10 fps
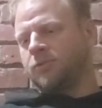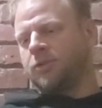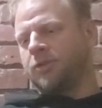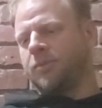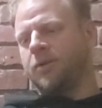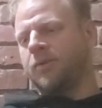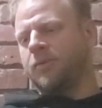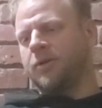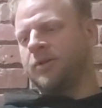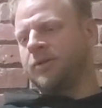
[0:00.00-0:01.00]
to the part
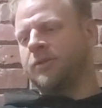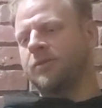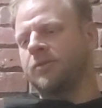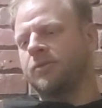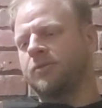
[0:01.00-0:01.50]
where it lists those